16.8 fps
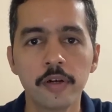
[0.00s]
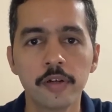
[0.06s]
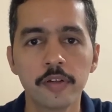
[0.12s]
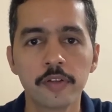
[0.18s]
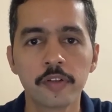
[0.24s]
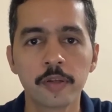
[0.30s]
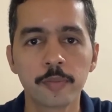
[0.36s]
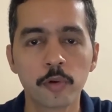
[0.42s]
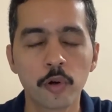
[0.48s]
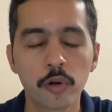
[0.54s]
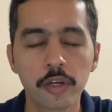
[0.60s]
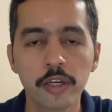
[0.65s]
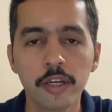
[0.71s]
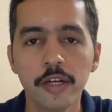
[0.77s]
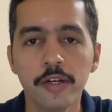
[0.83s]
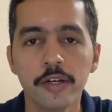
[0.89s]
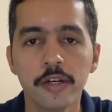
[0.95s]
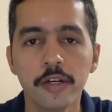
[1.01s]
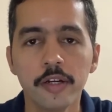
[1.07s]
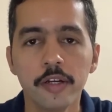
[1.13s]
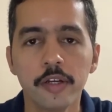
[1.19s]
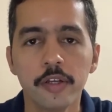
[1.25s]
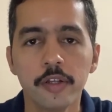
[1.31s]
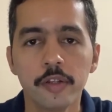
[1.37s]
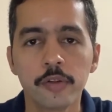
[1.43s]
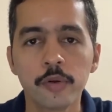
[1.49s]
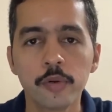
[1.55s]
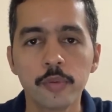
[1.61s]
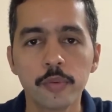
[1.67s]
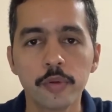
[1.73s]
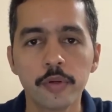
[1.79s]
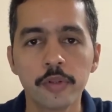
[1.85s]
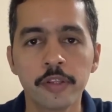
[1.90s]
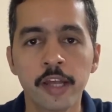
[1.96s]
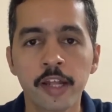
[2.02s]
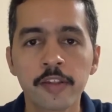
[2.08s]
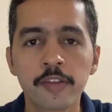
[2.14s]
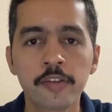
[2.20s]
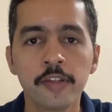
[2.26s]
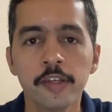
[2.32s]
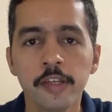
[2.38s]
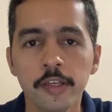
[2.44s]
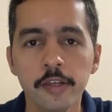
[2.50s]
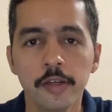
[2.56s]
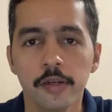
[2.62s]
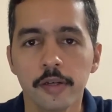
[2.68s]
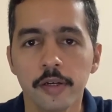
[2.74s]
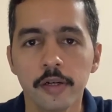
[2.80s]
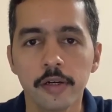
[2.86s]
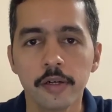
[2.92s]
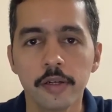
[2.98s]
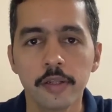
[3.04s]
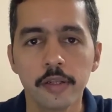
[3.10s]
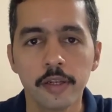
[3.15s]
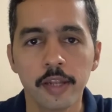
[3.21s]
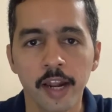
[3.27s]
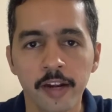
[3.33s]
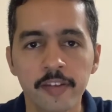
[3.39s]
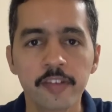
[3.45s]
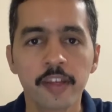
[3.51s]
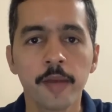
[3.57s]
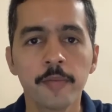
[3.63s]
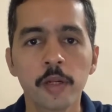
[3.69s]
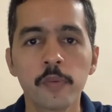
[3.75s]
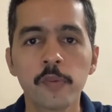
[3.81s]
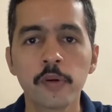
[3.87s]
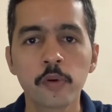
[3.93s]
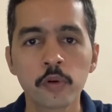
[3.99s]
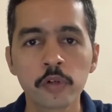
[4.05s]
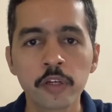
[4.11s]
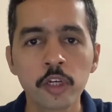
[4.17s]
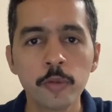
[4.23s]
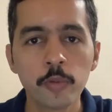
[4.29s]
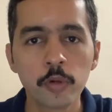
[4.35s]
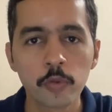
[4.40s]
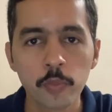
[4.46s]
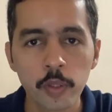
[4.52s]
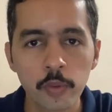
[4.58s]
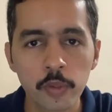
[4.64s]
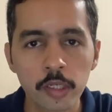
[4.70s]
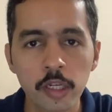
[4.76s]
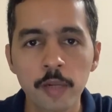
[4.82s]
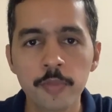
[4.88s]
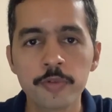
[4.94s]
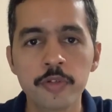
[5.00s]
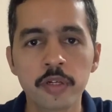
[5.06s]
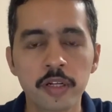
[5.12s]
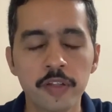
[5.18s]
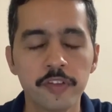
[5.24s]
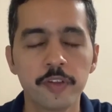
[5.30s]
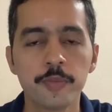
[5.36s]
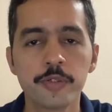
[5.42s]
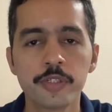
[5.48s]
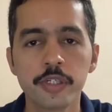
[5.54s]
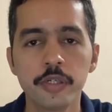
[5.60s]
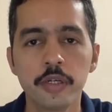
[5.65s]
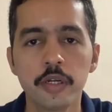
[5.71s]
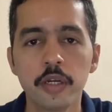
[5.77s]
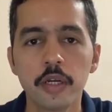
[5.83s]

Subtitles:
subcontinent. So that's the landscape that we're talking about when it comes to consumption.